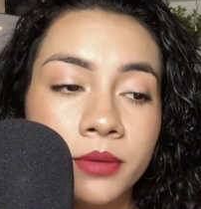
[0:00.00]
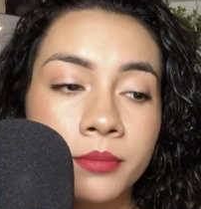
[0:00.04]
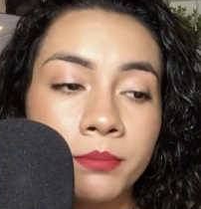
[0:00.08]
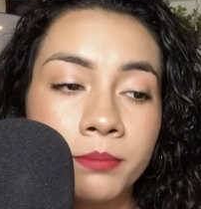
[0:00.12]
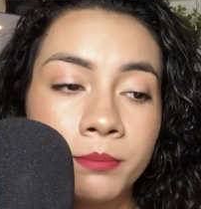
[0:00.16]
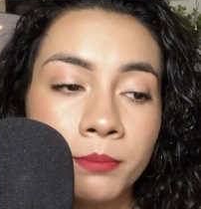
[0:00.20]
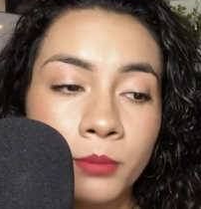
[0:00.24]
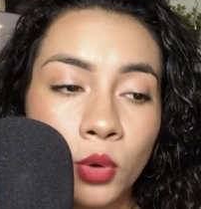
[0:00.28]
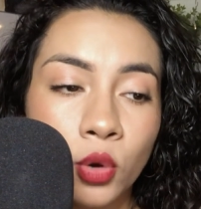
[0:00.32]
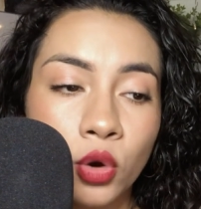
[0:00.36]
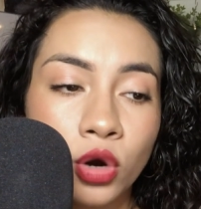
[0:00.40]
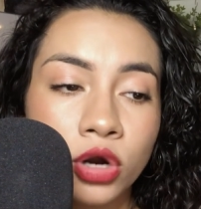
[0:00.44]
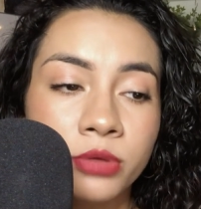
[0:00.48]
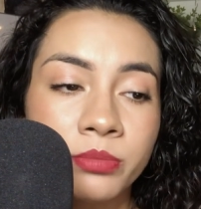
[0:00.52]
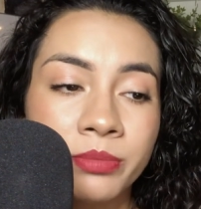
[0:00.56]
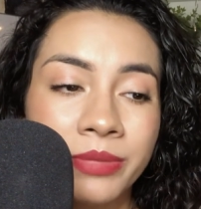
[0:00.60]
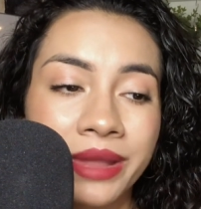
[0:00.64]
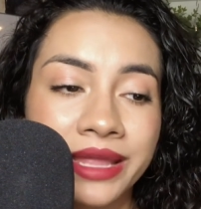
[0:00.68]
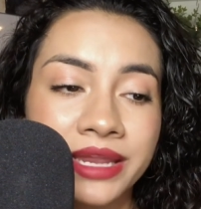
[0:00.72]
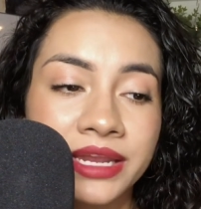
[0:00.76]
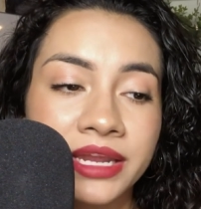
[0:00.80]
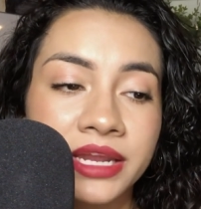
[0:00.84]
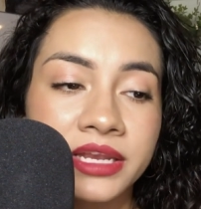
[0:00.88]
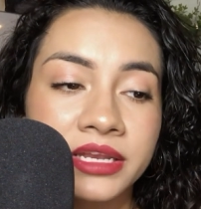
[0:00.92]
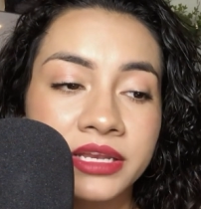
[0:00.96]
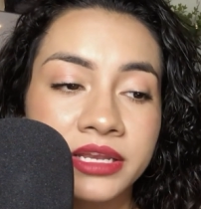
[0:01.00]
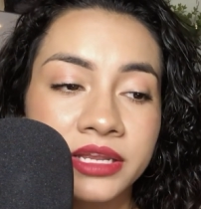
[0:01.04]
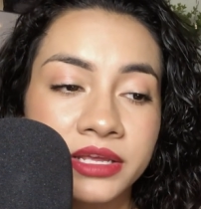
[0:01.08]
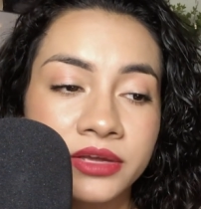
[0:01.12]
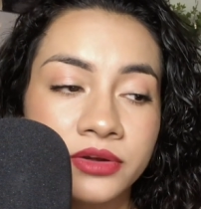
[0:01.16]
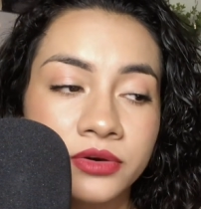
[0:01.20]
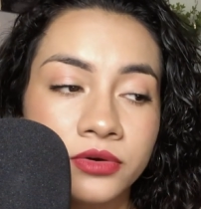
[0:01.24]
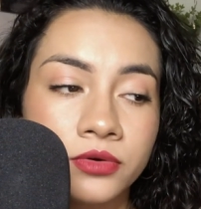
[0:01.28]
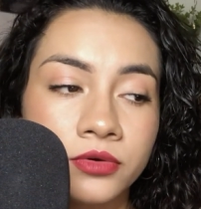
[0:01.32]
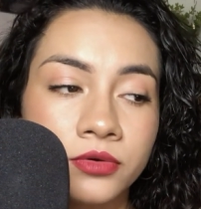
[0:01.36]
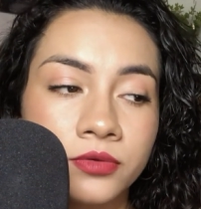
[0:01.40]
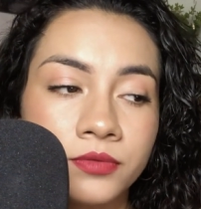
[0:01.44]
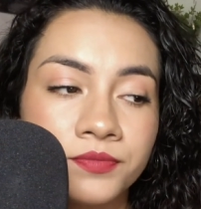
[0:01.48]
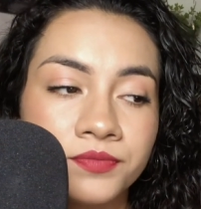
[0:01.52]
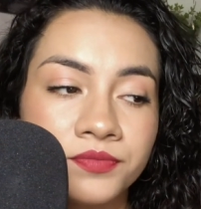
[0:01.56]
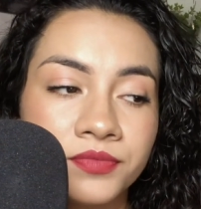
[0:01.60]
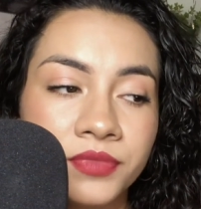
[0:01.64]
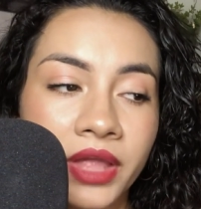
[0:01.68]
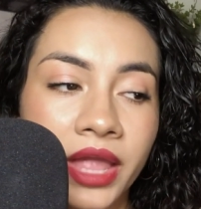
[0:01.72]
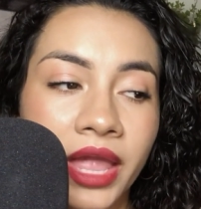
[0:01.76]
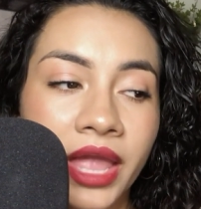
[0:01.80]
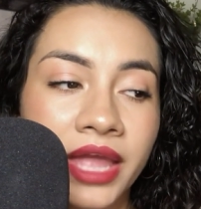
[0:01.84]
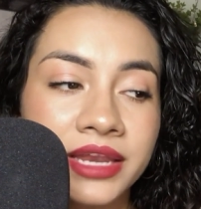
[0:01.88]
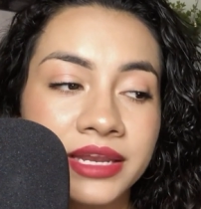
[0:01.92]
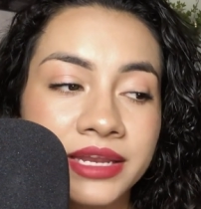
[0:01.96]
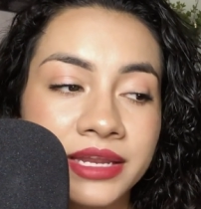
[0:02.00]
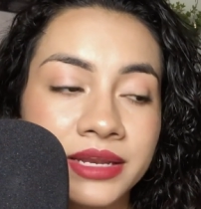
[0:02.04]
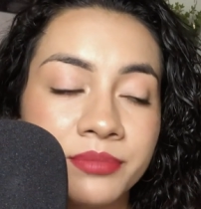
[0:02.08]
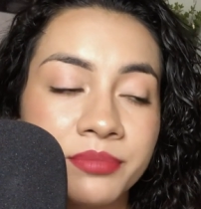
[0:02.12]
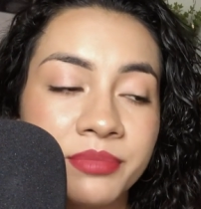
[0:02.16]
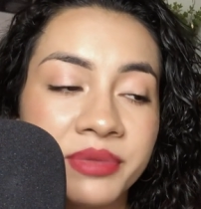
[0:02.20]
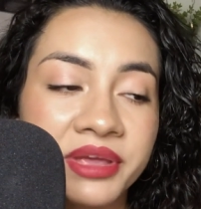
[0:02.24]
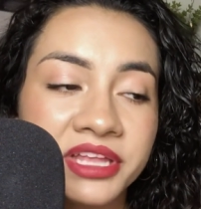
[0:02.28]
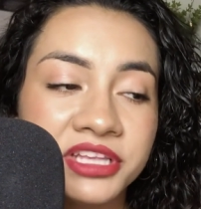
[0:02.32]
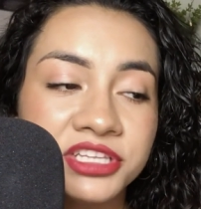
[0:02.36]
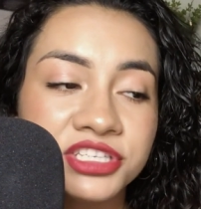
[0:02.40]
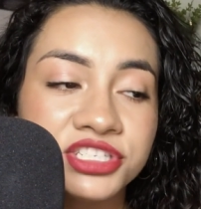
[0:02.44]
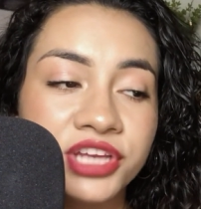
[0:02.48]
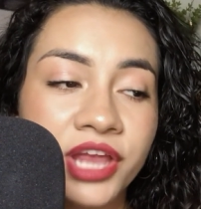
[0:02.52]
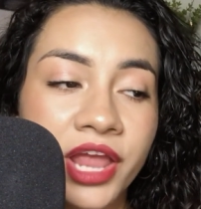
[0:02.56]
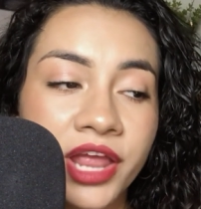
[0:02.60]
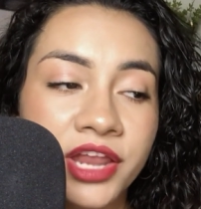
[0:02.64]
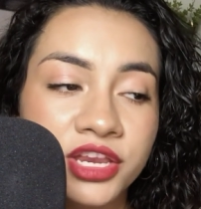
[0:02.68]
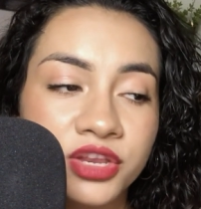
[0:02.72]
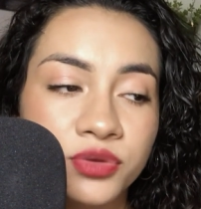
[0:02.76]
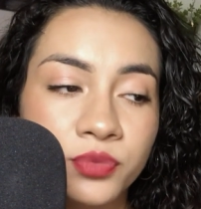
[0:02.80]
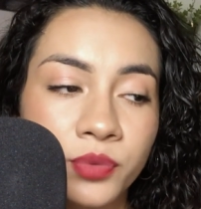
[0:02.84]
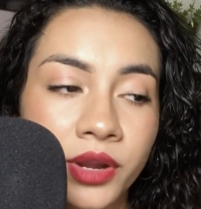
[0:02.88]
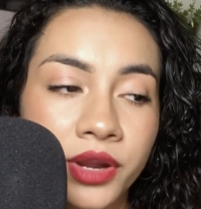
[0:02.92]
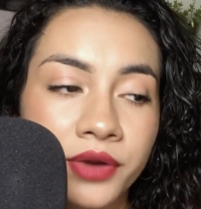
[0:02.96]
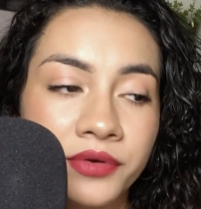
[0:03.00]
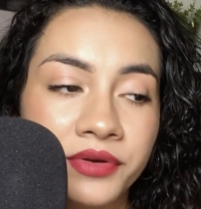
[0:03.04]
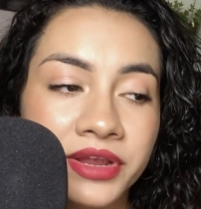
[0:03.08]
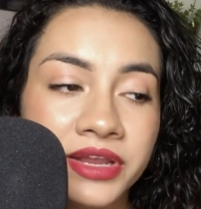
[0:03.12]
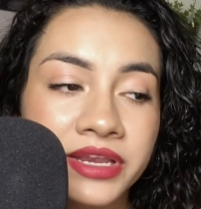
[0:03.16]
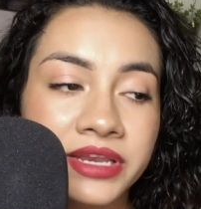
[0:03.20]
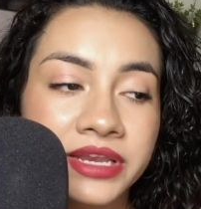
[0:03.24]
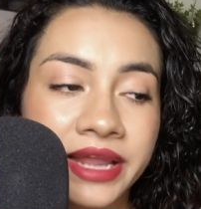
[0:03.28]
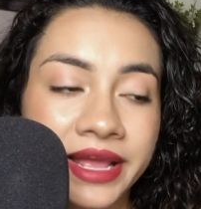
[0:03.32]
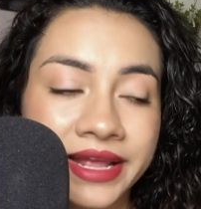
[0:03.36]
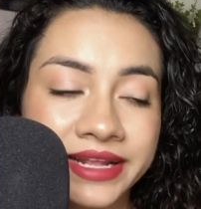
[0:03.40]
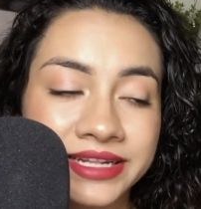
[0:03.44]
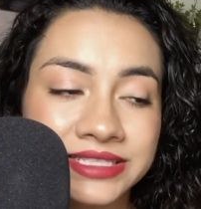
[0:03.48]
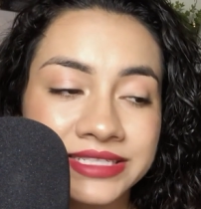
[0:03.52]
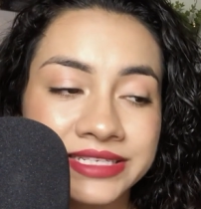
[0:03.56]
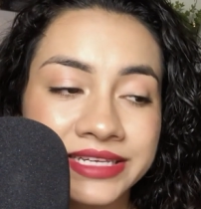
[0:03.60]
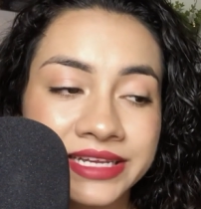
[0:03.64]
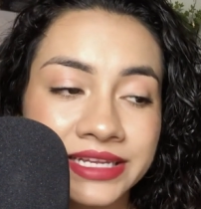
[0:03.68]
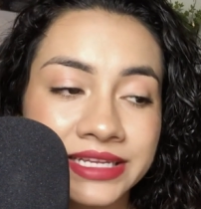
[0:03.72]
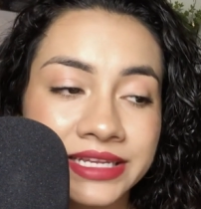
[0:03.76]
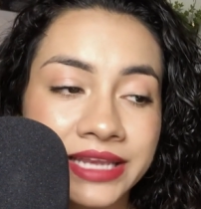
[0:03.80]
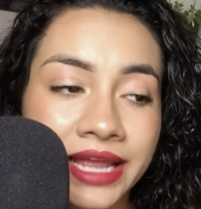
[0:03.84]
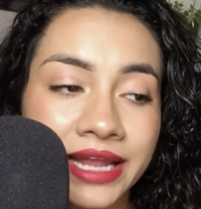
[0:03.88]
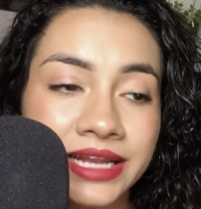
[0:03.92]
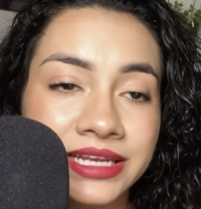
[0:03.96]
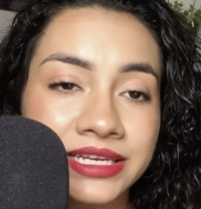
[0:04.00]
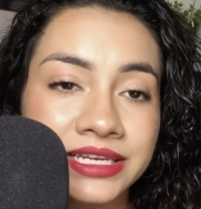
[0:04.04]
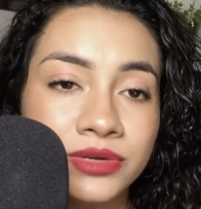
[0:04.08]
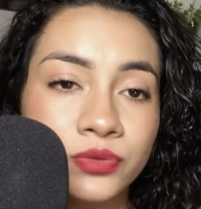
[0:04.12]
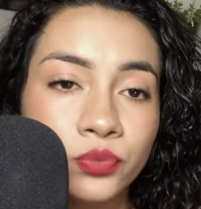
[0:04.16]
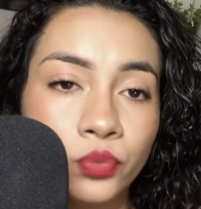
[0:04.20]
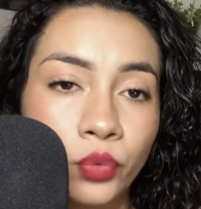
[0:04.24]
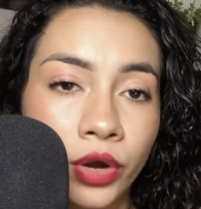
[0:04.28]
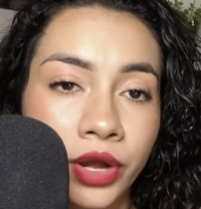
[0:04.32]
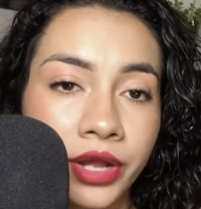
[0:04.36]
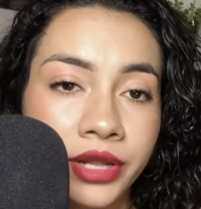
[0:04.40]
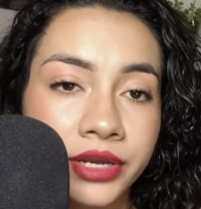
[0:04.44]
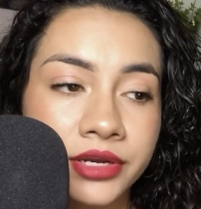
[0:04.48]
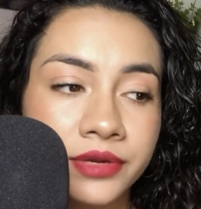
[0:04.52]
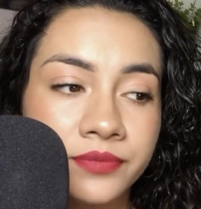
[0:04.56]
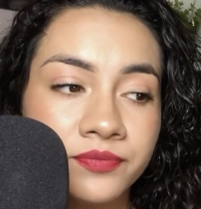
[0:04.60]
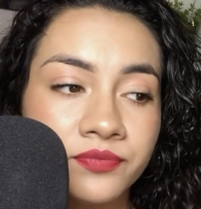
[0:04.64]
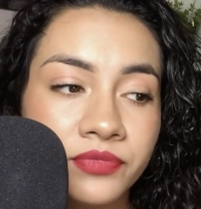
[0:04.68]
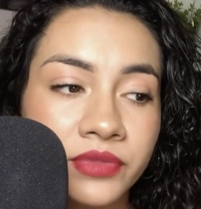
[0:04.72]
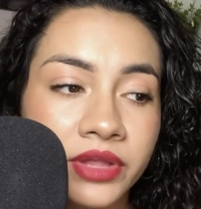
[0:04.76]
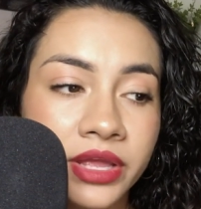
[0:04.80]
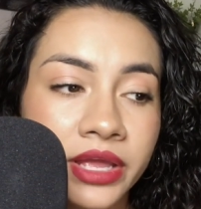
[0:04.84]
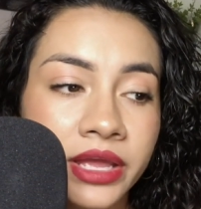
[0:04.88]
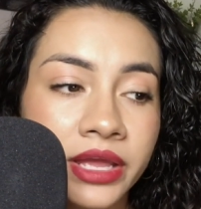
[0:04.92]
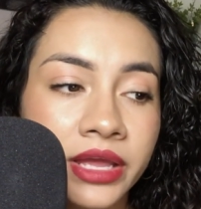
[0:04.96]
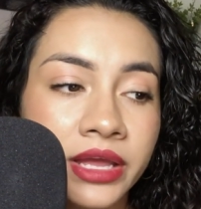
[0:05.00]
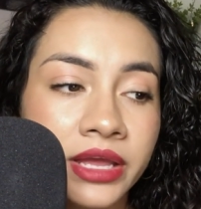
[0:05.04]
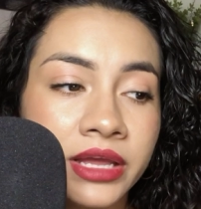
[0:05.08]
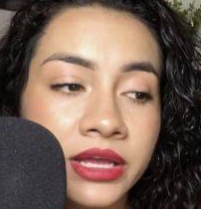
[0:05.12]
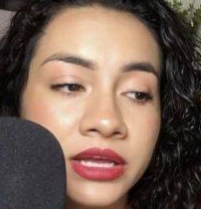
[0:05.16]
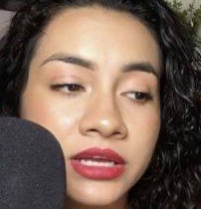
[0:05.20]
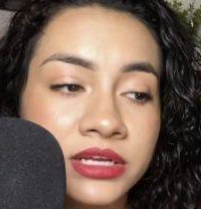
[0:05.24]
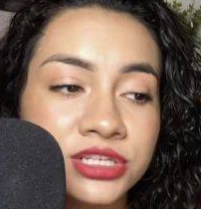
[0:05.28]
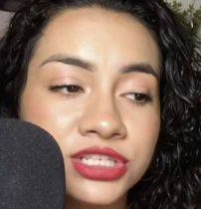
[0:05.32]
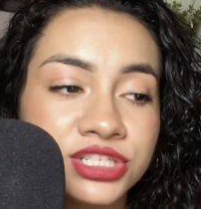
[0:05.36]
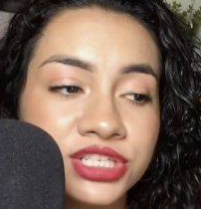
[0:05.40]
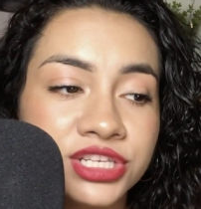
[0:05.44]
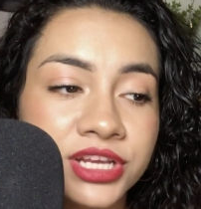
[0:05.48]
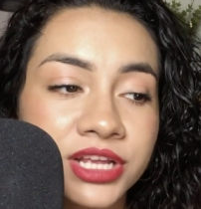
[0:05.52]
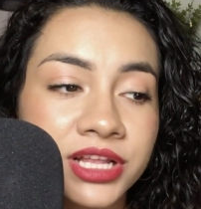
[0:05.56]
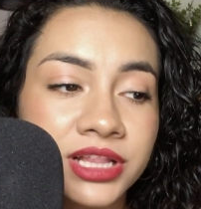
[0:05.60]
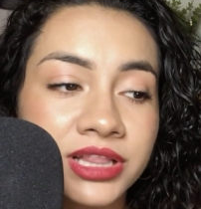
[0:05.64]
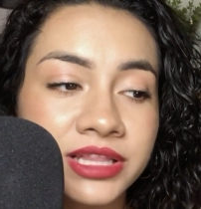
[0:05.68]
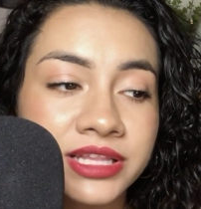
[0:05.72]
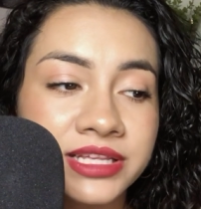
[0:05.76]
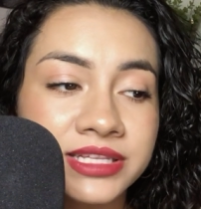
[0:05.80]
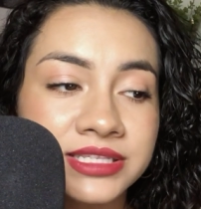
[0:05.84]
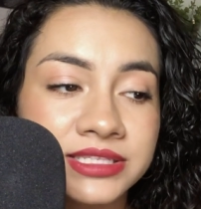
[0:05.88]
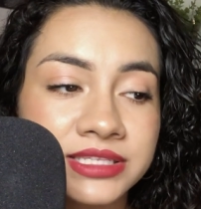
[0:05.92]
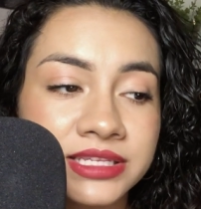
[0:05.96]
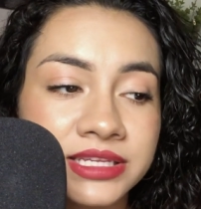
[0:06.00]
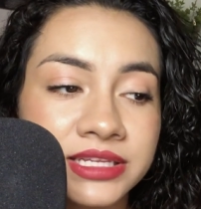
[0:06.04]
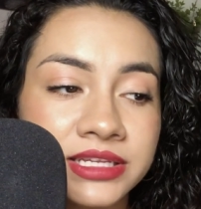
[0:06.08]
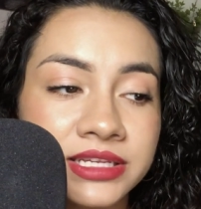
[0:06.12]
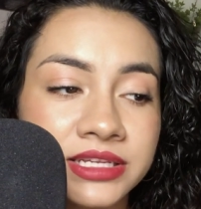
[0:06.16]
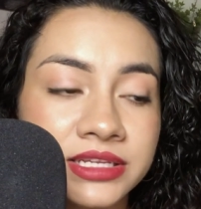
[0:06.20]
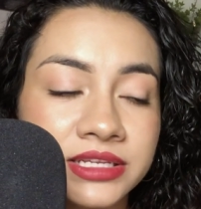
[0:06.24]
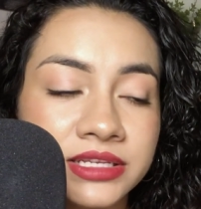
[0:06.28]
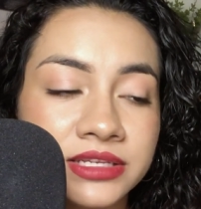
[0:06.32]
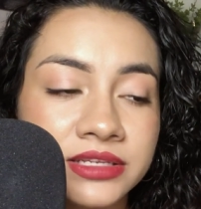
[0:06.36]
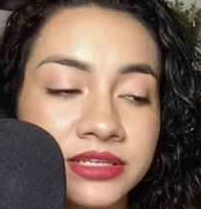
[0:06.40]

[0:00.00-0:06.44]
Moore made a deal, and in mid-January 1991, she elicited